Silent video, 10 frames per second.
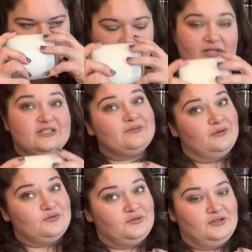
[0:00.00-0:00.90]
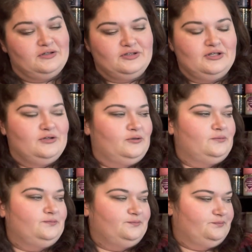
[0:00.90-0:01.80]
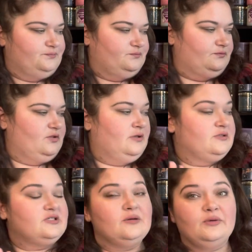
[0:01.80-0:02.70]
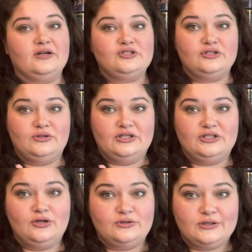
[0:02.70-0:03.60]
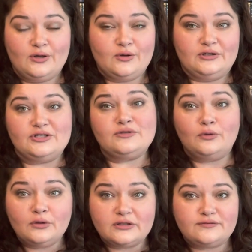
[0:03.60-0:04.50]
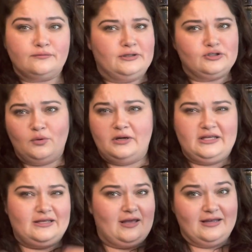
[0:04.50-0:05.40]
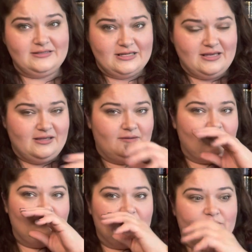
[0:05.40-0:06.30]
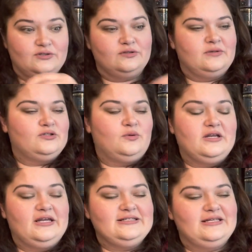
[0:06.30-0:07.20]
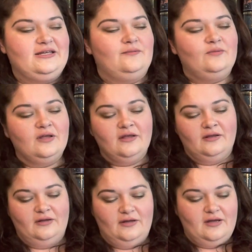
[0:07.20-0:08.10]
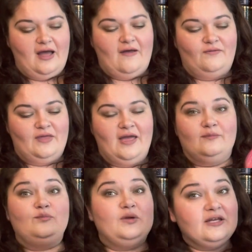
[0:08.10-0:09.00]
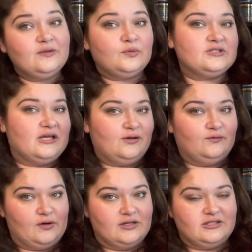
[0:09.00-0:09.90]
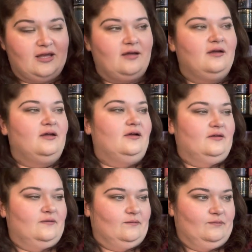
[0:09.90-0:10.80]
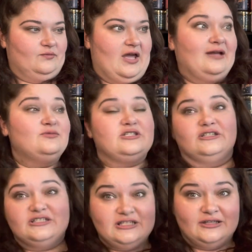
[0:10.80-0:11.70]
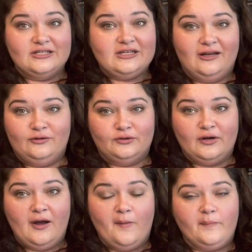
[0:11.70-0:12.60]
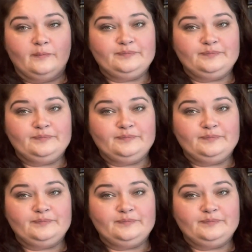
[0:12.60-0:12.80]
And it smells really good too. It was compared to the Toasted Coconut S'mores from like twenty eighteen, excuse me, twenty nineteen. And then Pink Prosecco Frosting. I'm still seeing this candle around.